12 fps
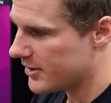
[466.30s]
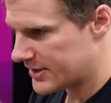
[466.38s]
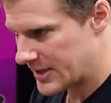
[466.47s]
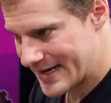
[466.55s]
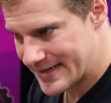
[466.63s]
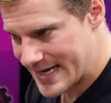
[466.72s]

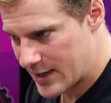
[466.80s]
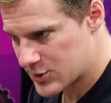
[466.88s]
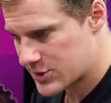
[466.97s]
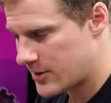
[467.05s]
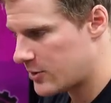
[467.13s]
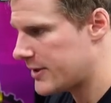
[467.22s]
let it down
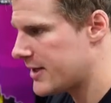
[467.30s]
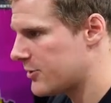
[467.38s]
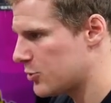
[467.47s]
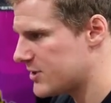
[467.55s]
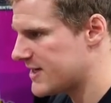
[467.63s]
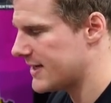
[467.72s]
slowly,
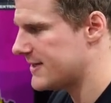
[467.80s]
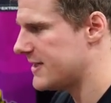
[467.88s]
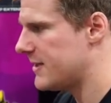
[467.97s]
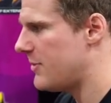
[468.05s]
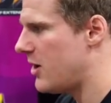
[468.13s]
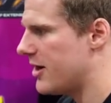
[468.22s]
3 seconds
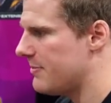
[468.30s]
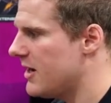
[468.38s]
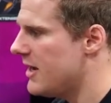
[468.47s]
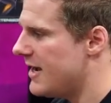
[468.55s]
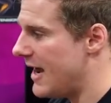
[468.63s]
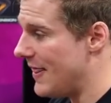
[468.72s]
at the bottom,
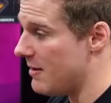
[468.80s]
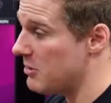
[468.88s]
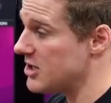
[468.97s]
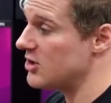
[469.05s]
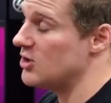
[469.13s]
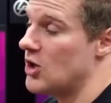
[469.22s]
and then
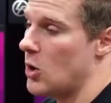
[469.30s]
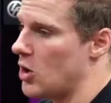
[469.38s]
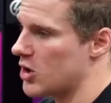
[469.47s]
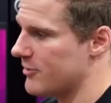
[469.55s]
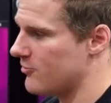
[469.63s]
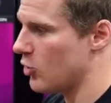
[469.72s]
when you can no
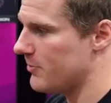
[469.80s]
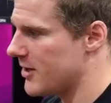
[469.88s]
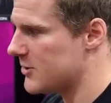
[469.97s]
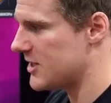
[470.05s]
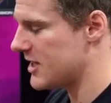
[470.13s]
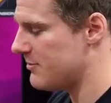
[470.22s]
longer perform
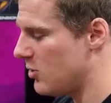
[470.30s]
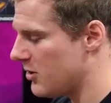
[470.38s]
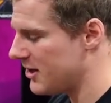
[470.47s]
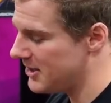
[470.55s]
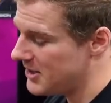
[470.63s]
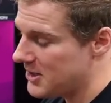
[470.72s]
those
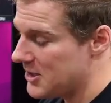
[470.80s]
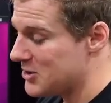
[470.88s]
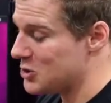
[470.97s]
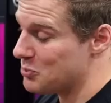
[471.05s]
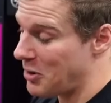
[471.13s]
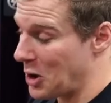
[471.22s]
anymore,
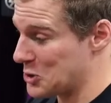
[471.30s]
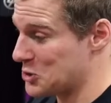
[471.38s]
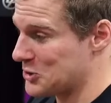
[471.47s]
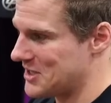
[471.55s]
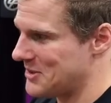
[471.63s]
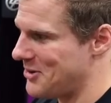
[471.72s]
do
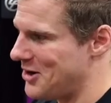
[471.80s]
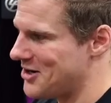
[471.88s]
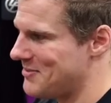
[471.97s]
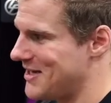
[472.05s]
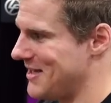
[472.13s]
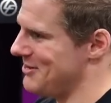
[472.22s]
partials at the
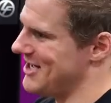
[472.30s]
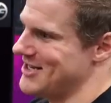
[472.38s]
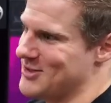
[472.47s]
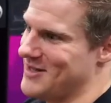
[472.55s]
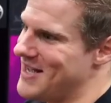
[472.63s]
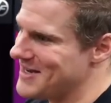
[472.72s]
bottom, and then when you
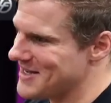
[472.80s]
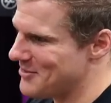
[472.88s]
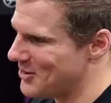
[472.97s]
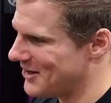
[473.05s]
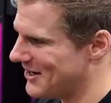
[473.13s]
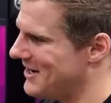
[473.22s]
can't do that
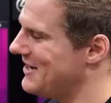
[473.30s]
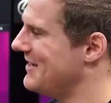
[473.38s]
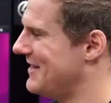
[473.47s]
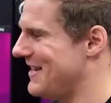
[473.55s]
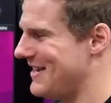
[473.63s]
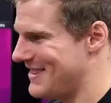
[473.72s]
anymore,
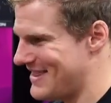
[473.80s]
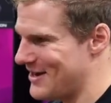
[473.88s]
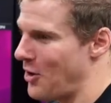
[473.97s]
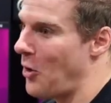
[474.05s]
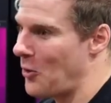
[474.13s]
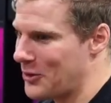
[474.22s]
then
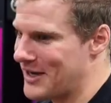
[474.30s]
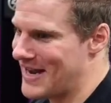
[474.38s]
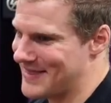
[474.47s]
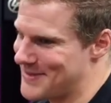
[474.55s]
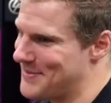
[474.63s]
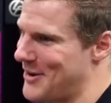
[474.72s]
hold it
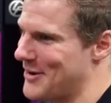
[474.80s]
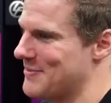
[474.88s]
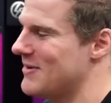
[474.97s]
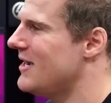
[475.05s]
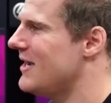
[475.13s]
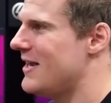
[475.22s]
at the
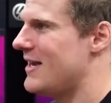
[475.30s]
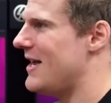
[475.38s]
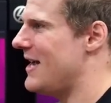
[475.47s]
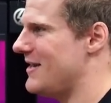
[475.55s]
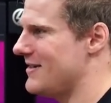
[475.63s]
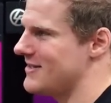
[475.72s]
bottom
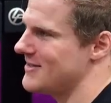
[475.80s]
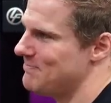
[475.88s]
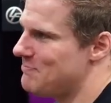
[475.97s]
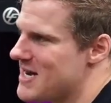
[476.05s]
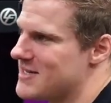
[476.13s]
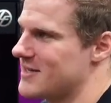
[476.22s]
and
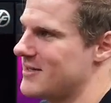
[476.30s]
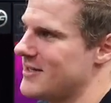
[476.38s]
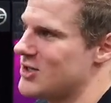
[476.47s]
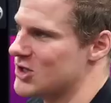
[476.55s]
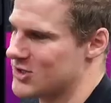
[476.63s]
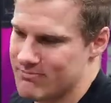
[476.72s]

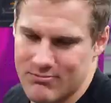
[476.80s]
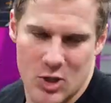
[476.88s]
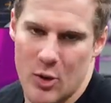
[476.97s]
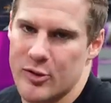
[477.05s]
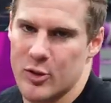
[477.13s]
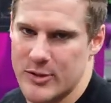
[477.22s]
basically just
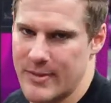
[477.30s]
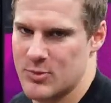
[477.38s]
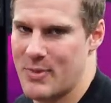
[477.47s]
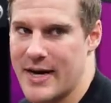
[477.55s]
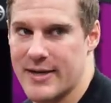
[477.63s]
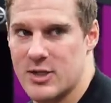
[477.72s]
go through as much
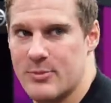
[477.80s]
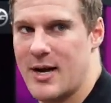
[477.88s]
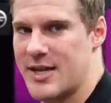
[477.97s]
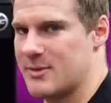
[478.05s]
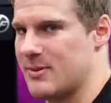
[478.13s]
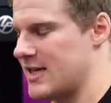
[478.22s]
pain as you
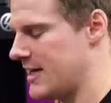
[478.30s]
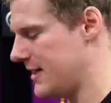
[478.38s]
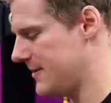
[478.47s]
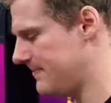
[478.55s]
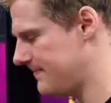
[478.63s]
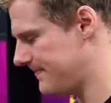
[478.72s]
possibly can.